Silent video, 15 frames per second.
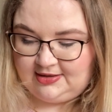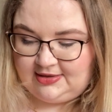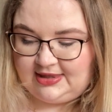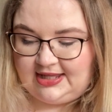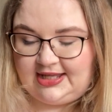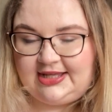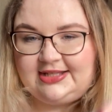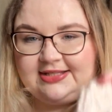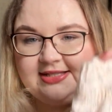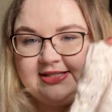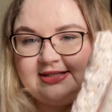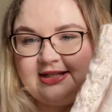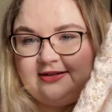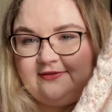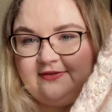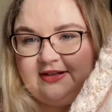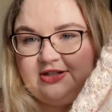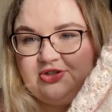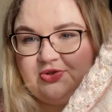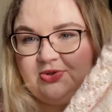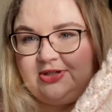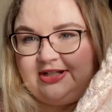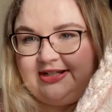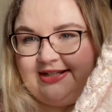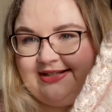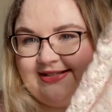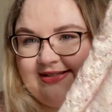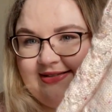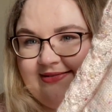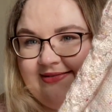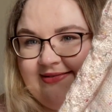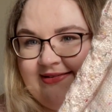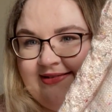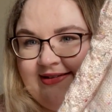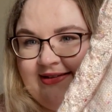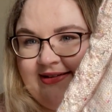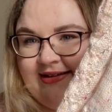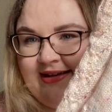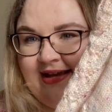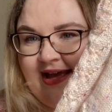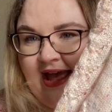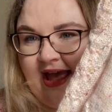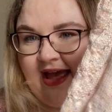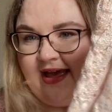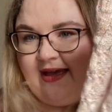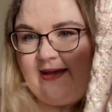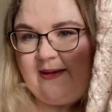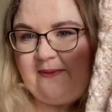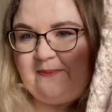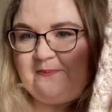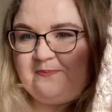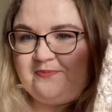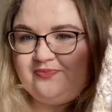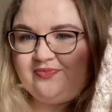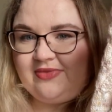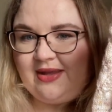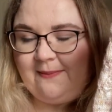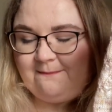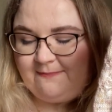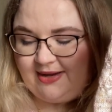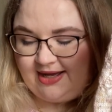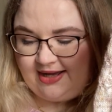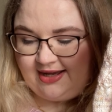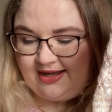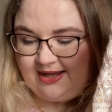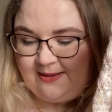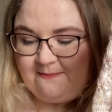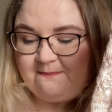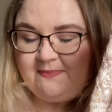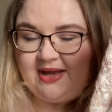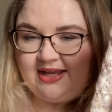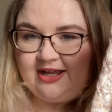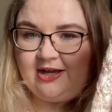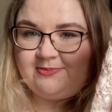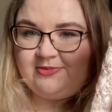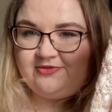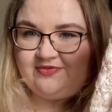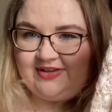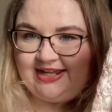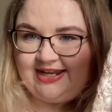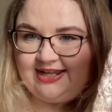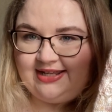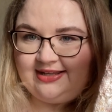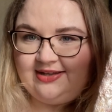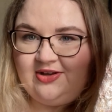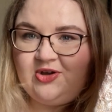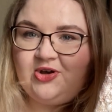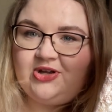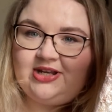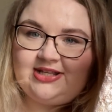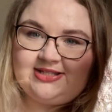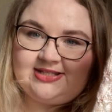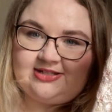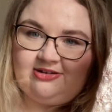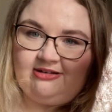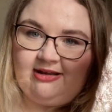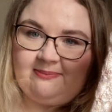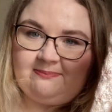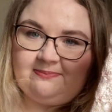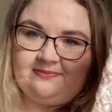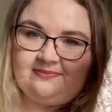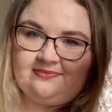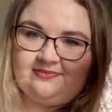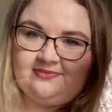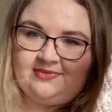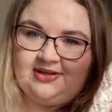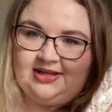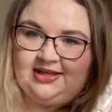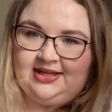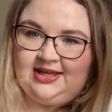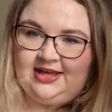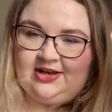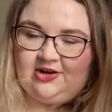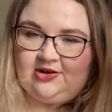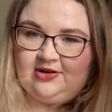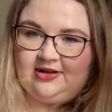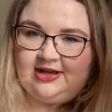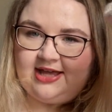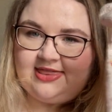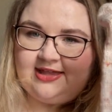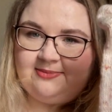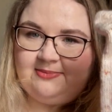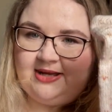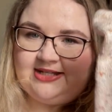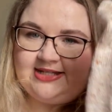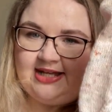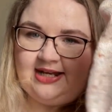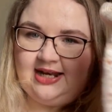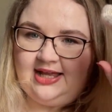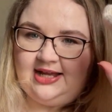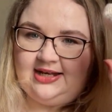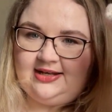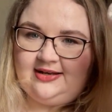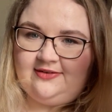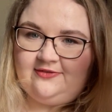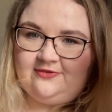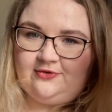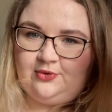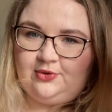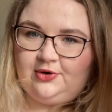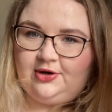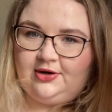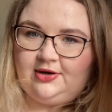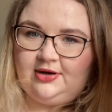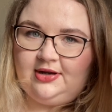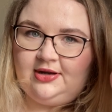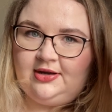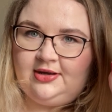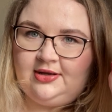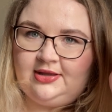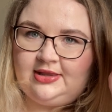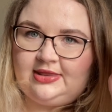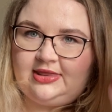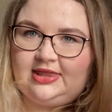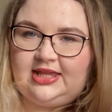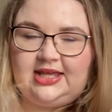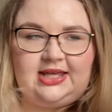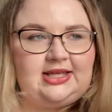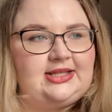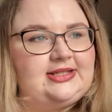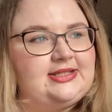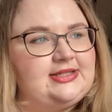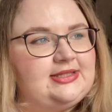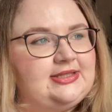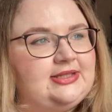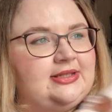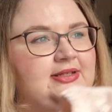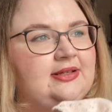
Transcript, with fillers: the Sylvi Shorties um, by My Cup of Knitting on Instagram. Now, I think my deadline for these